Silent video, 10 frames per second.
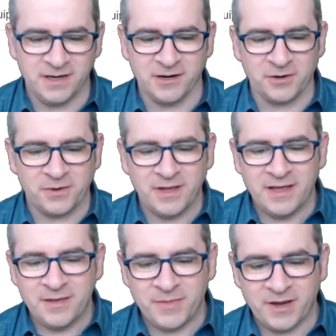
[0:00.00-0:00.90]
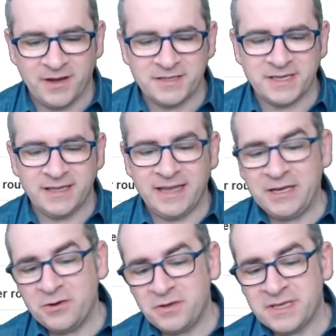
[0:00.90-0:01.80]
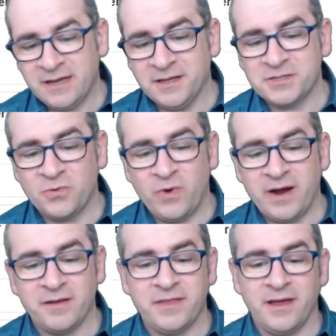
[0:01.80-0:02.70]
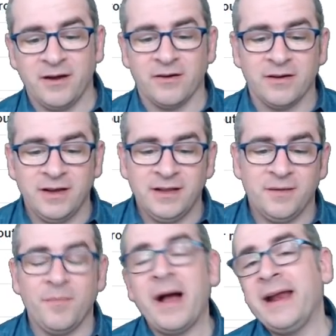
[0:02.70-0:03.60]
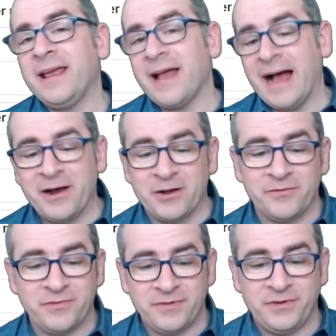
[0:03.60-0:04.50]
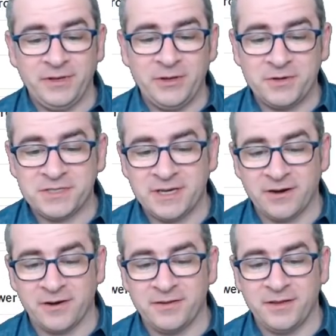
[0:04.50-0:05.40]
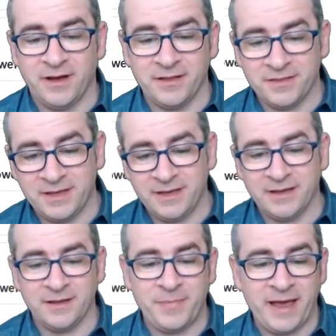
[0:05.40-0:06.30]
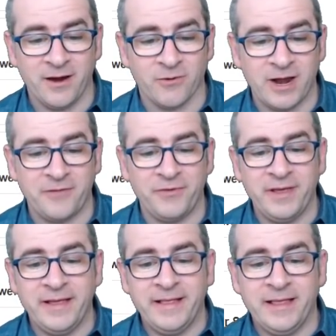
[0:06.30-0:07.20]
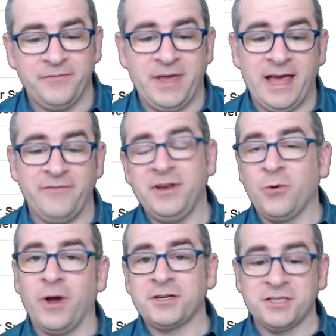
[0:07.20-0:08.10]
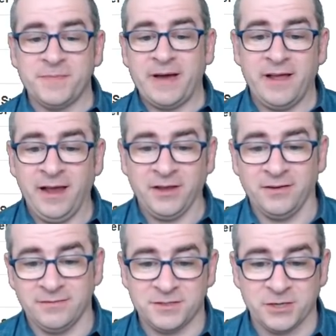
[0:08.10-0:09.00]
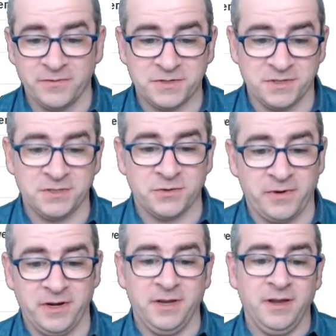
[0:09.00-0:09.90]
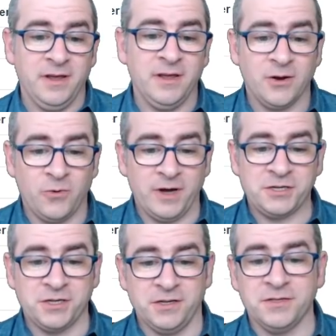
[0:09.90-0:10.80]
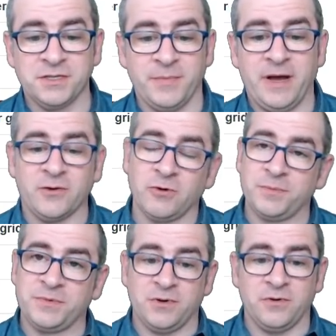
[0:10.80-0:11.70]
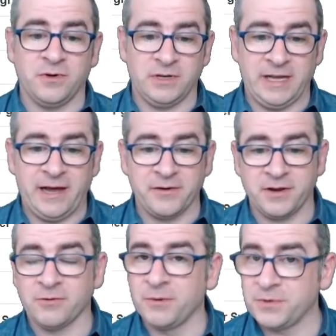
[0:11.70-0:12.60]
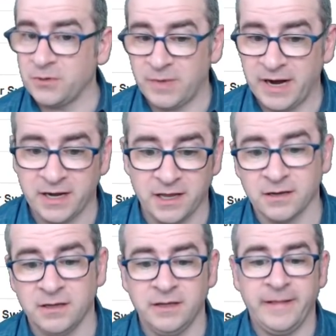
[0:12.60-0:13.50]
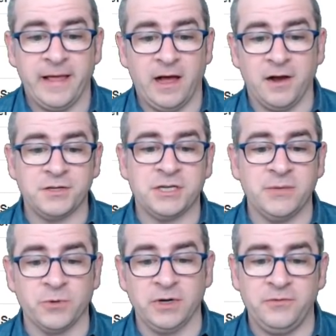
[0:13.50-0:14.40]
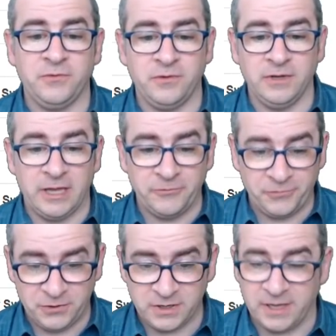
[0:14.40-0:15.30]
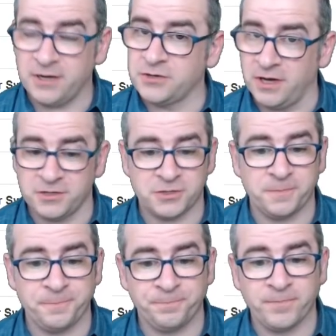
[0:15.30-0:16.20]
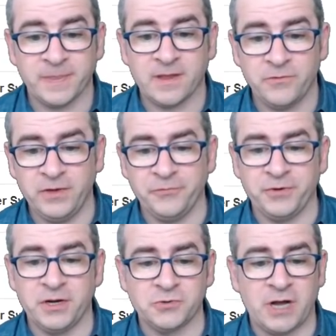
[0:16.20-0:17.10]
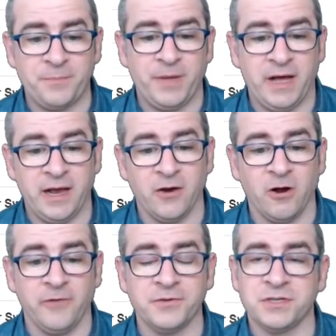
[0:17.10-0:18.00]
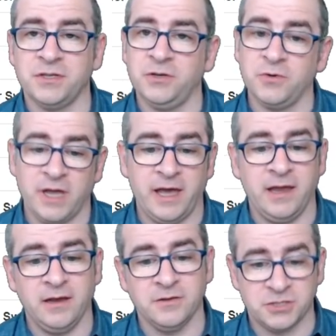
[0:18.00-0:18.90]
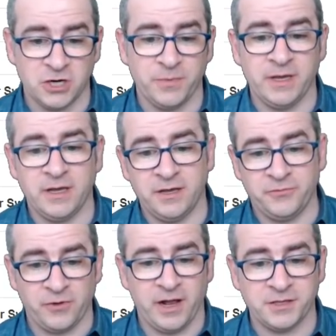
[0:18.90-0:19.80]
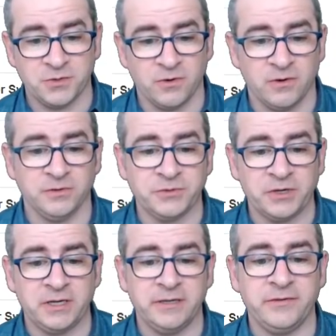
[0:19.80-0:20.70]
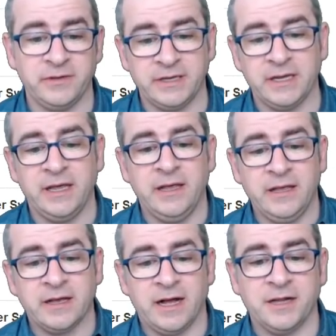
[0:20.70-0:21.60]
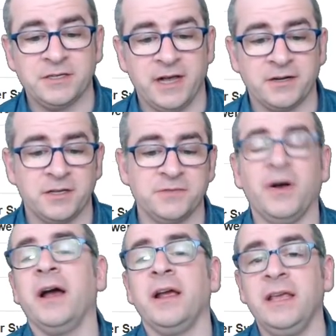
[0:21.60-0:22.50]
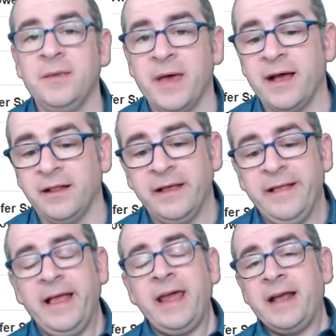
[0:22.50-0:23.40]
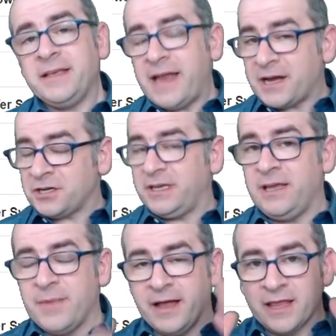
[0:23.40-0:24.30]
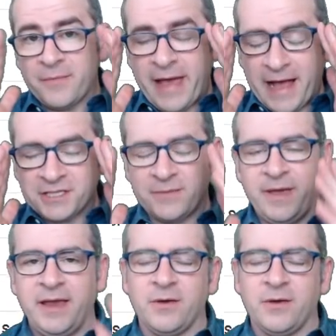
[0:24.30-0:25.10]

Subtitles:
here, because they do tell us where they're mining out of. If you notice here on the paragraph, if you have any questions about EKEN services or any questions about crypto cloud and crypto mining, our team would love for you to get in touch. Feel free to drop by our office in the UK, Serbia, and France, or alternatively, contact us via email. And I did actually email them. I asked them, hey,